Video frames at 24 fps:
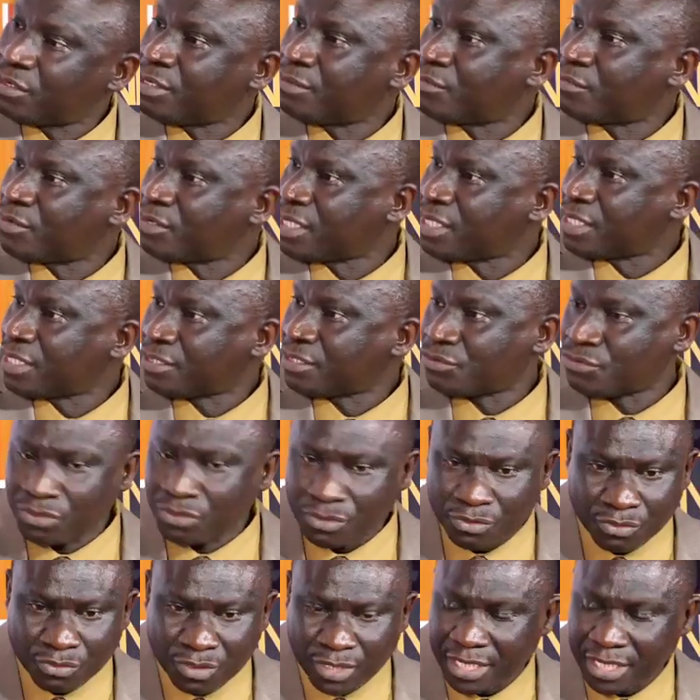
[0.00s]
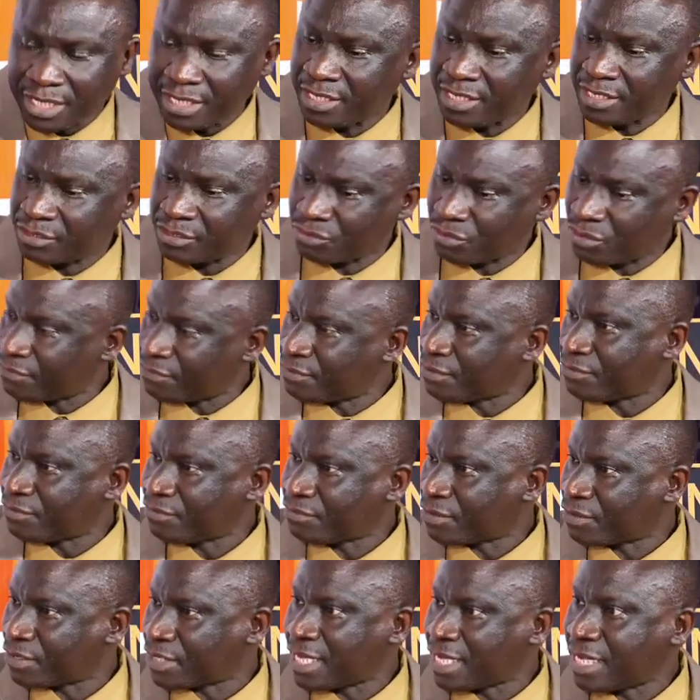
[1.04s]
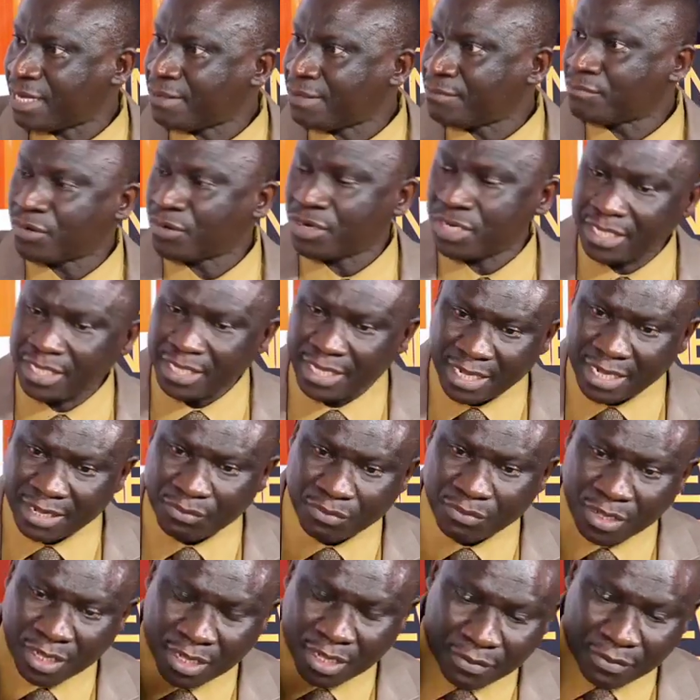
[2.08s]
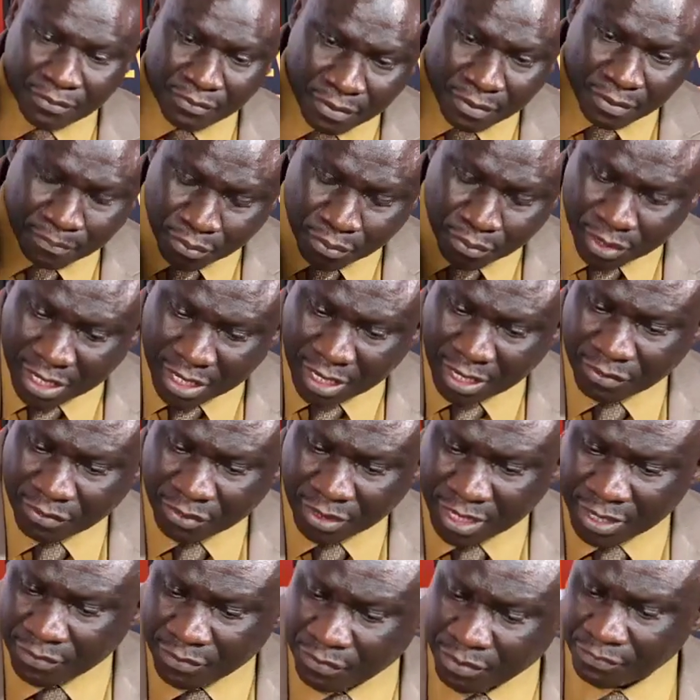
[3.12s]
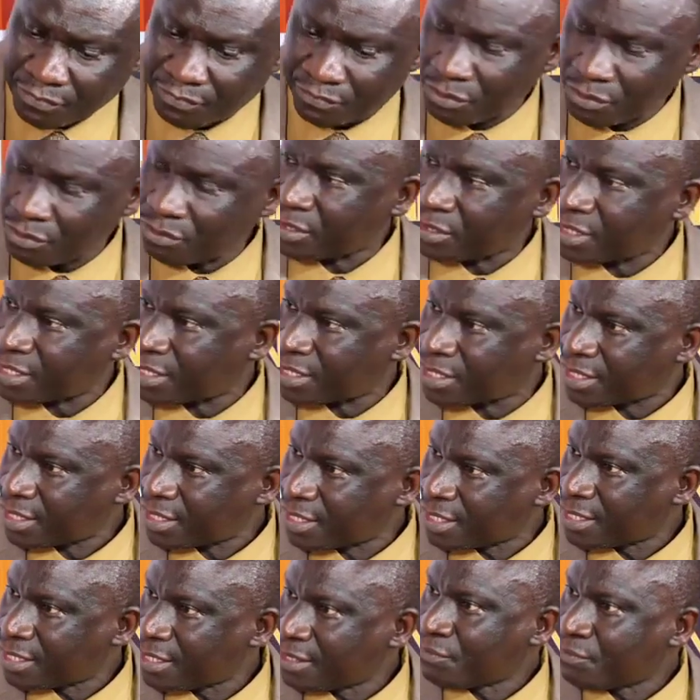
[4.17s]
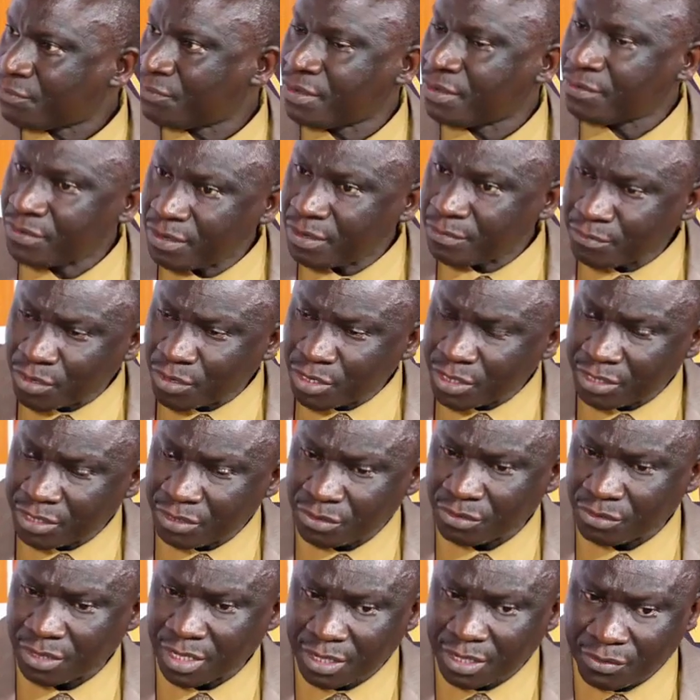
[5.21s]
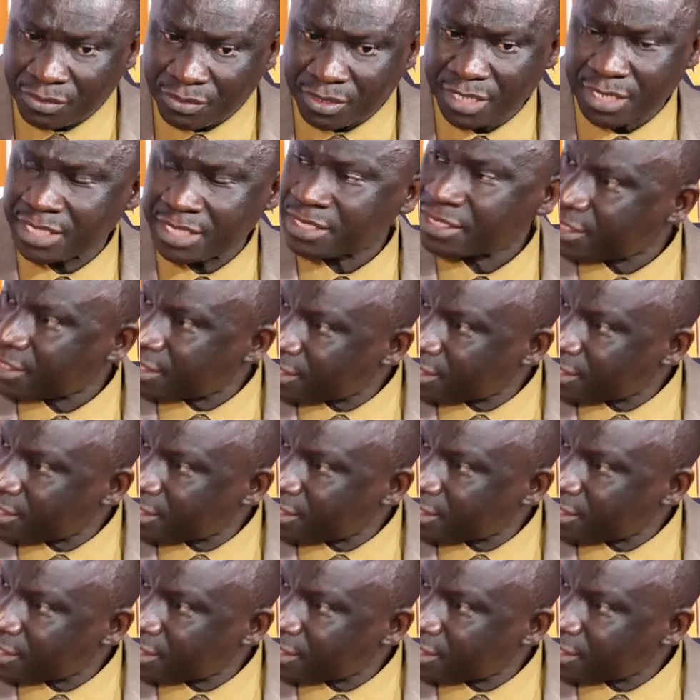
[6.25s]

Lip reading: the money. It's not only this COVID fund. Any money now we put out there, we'll follow it. We will monitor how it is